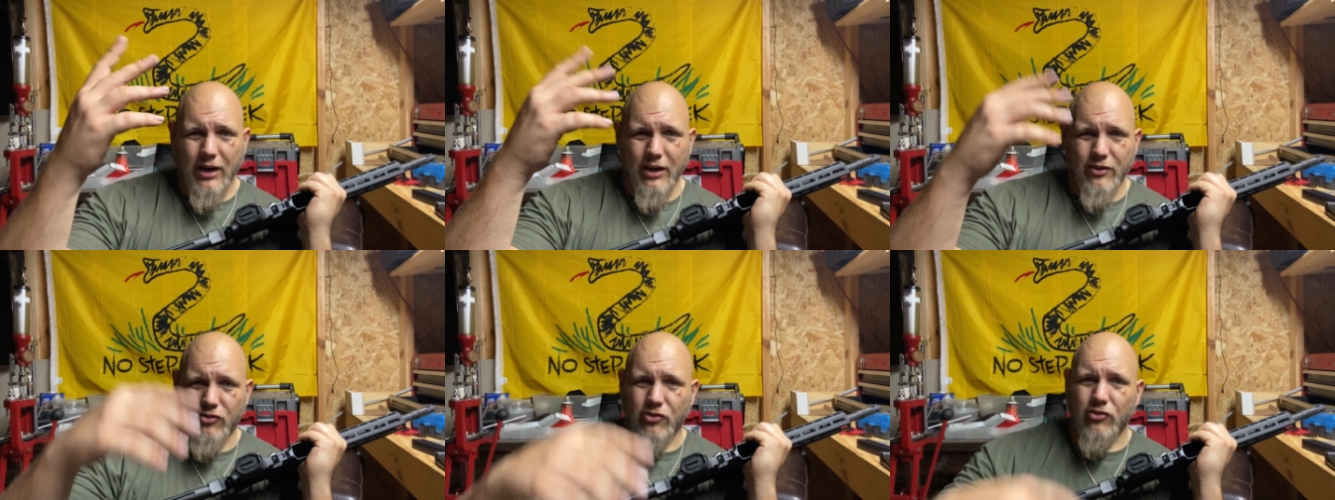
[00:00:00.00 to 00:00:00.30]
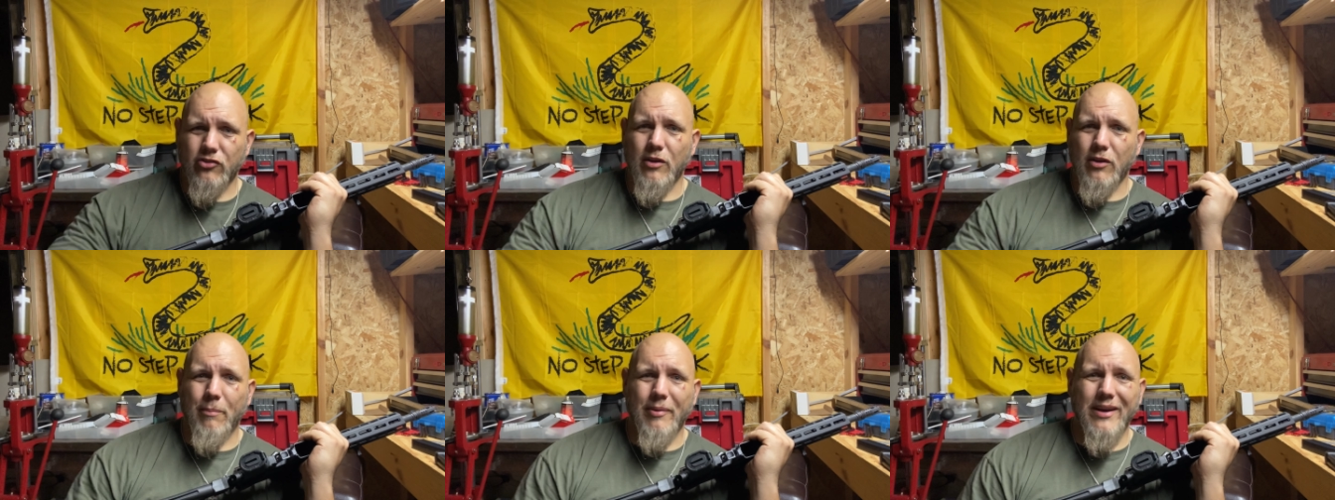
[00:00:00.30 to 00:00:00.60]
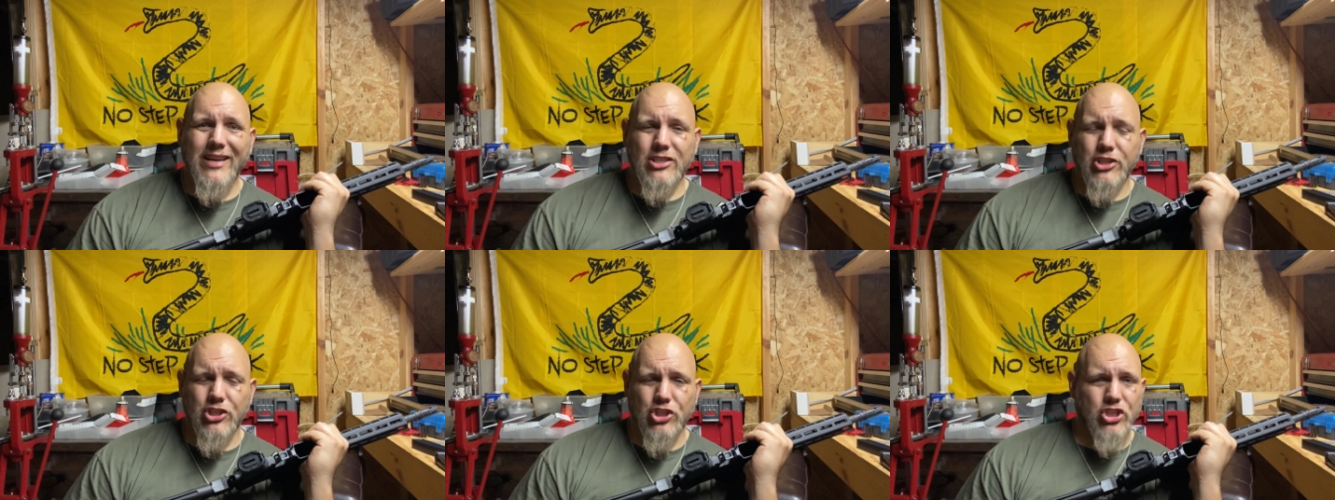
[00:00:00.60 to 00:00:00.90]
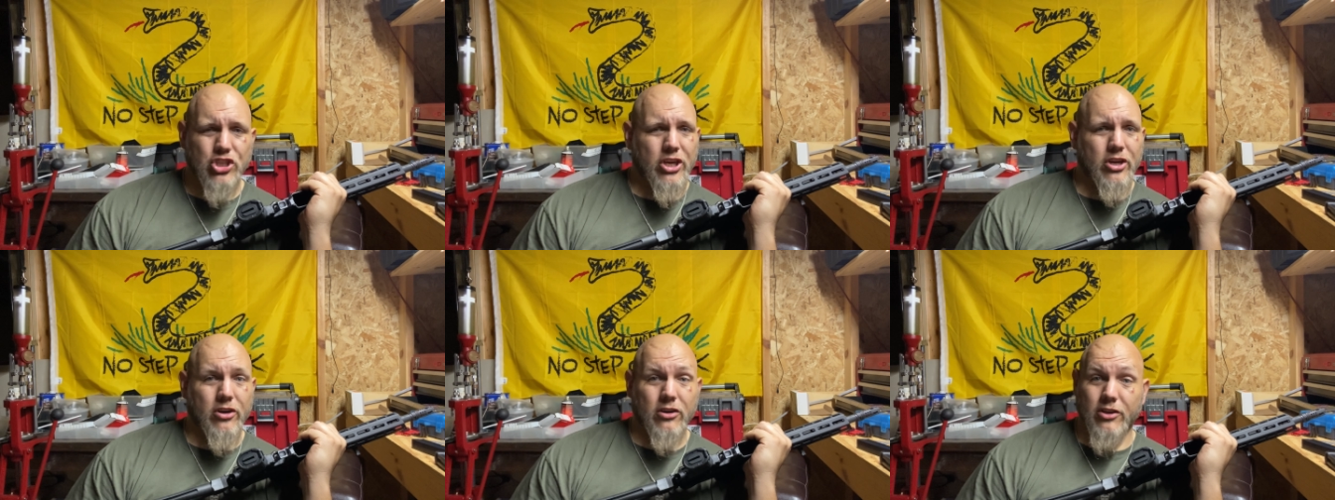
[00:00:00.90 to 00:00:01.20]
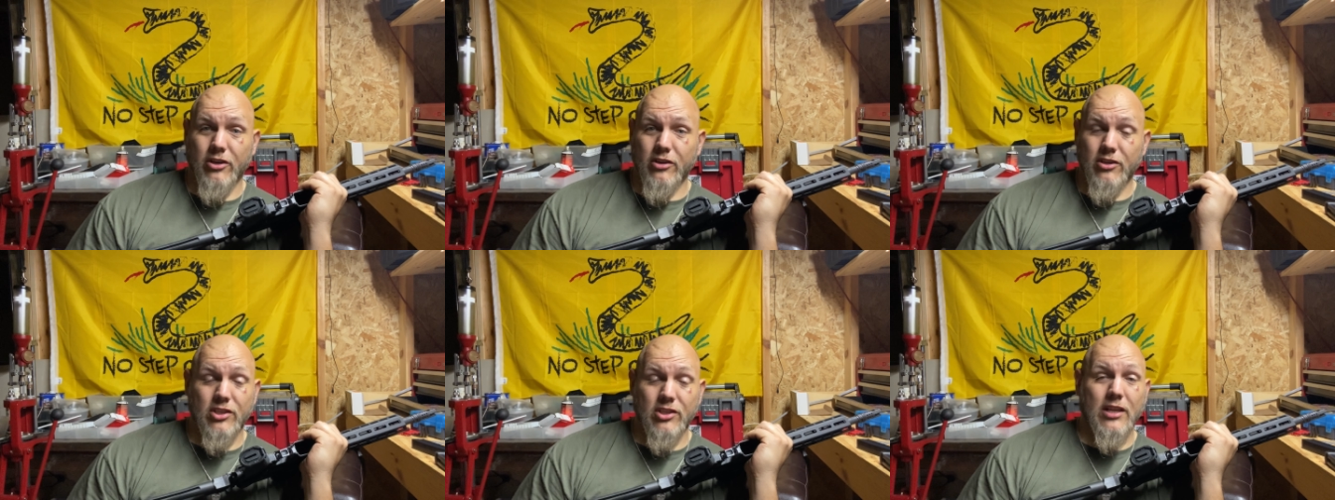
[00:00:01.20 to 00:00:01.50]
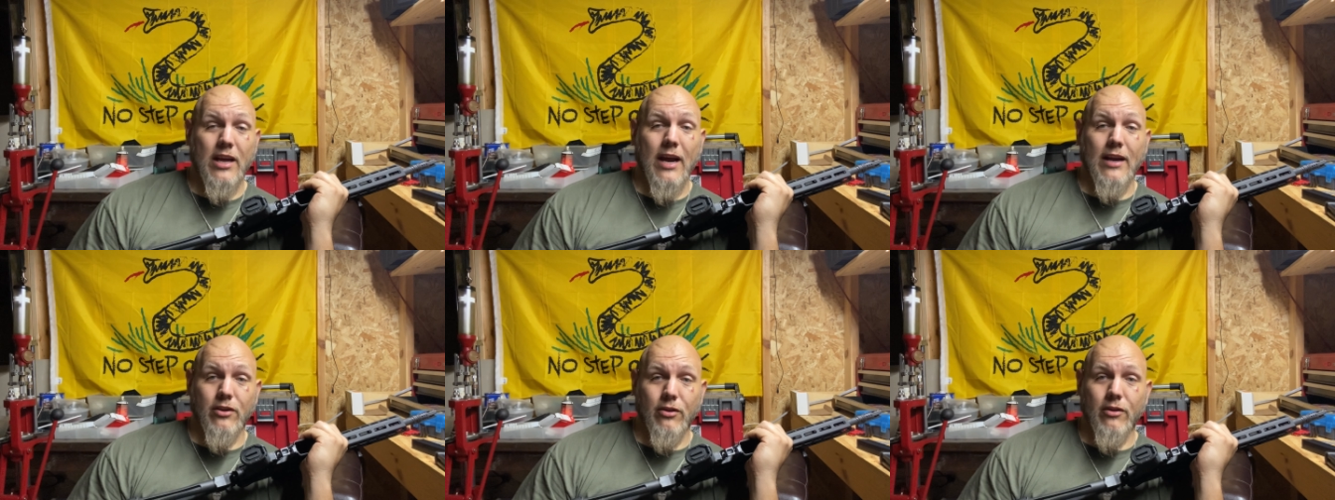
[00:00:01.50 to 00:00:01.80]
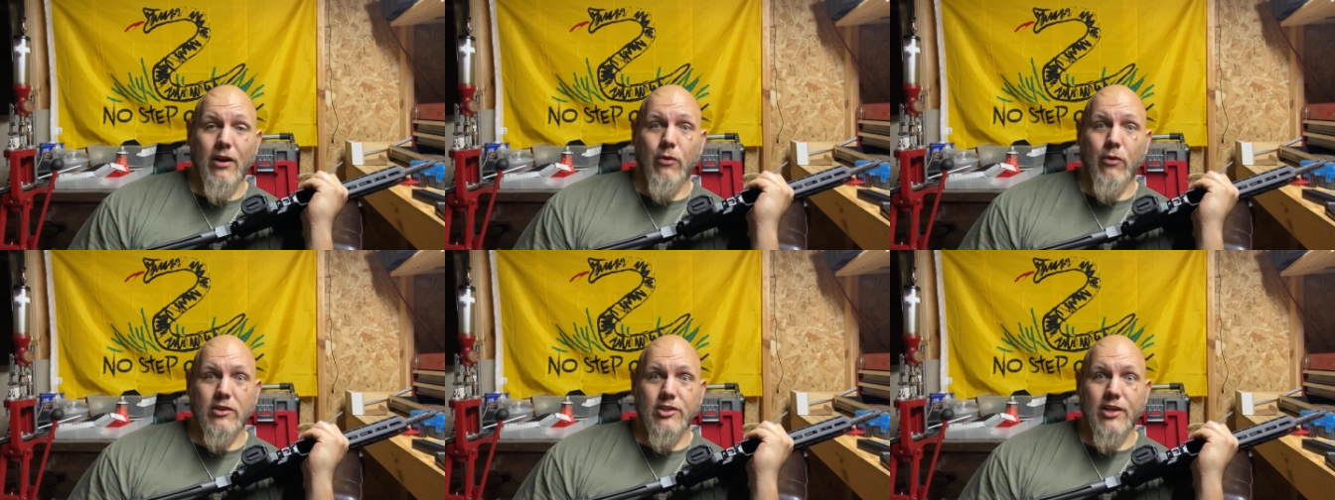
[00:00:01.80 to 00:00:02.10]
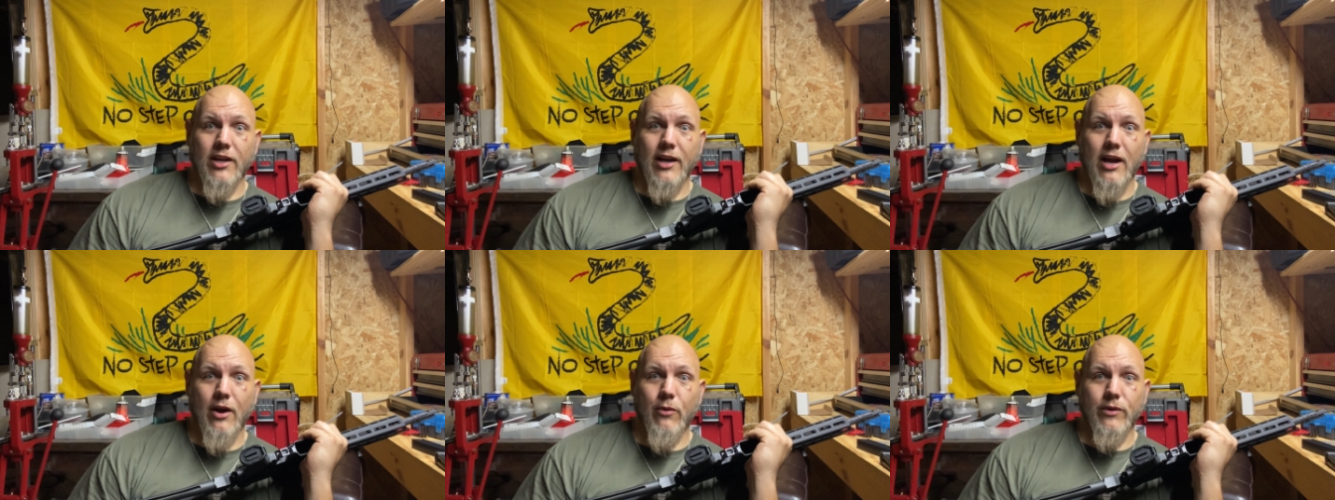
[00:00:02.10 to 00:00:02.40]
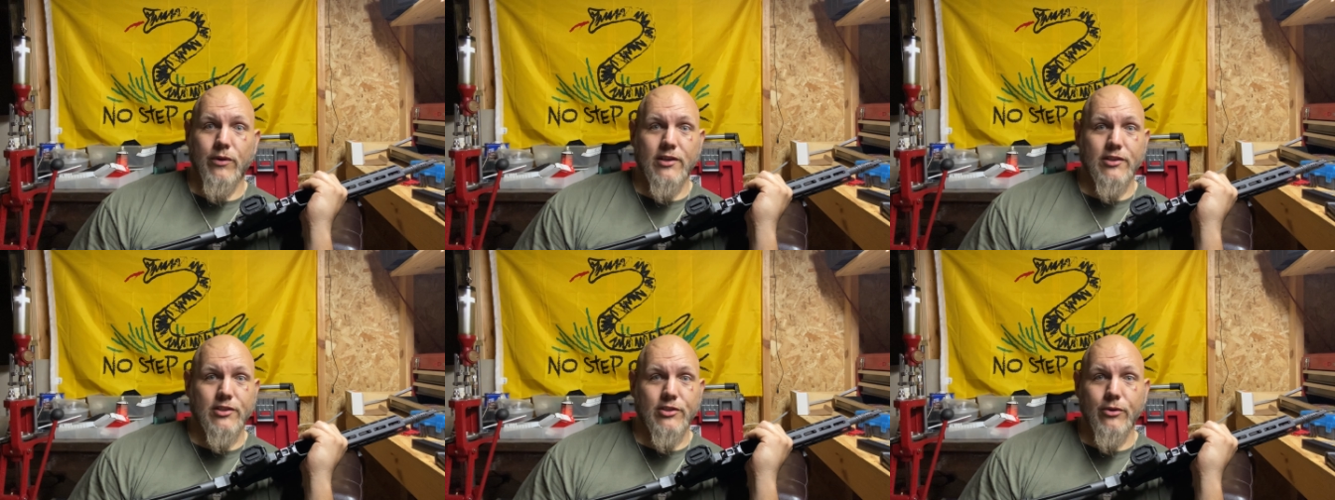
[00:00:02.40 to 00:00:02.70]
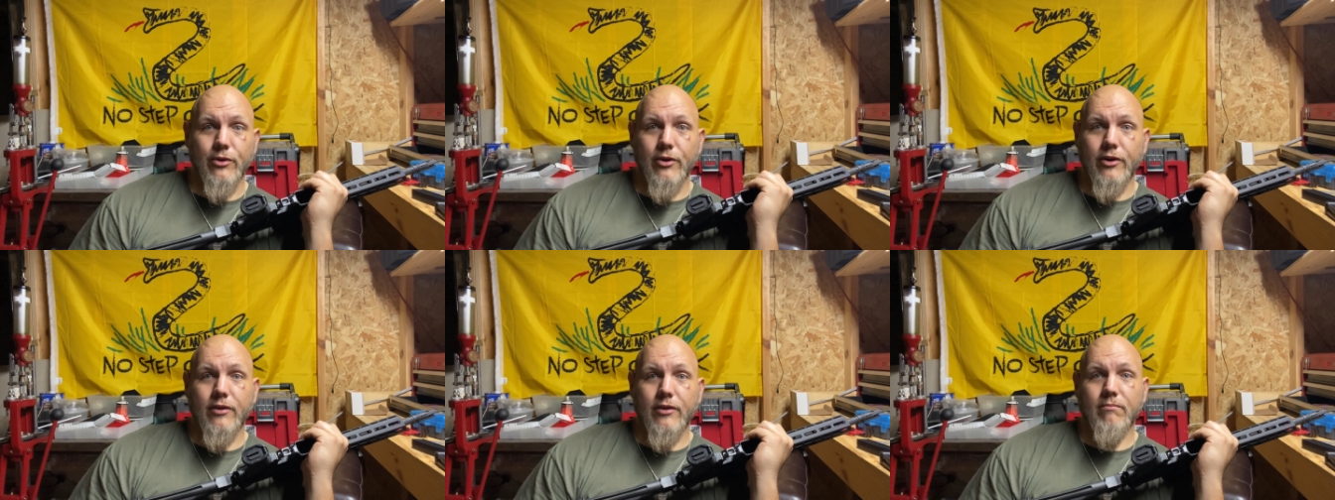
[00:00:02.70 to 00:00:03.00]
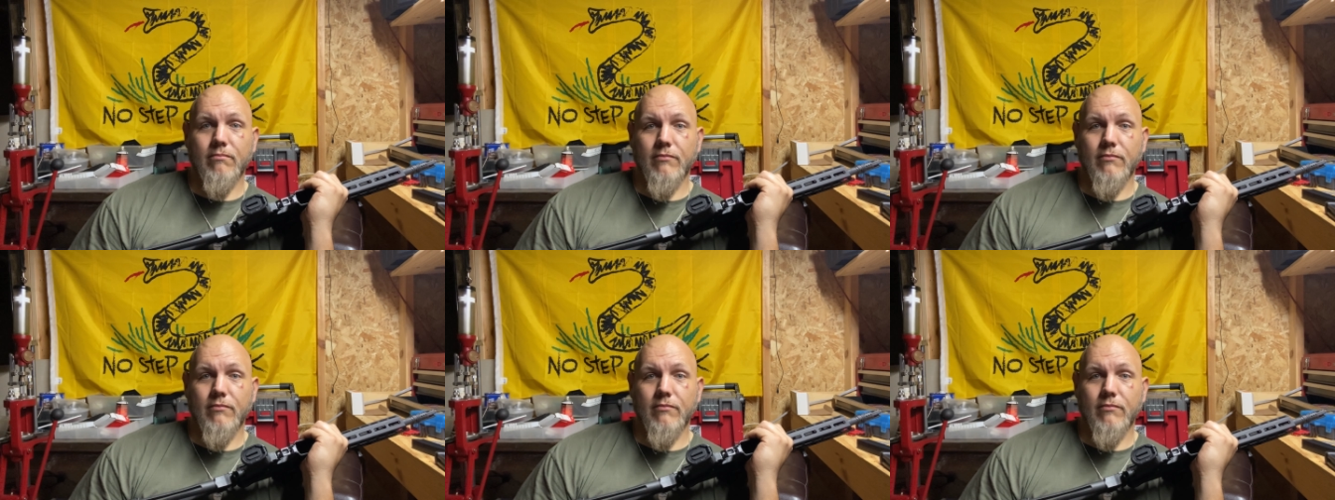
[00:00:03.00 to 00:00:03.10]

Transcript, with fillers: Is yours a piece of shit or you're just like, dude, I wish I'd have got one of these sooner?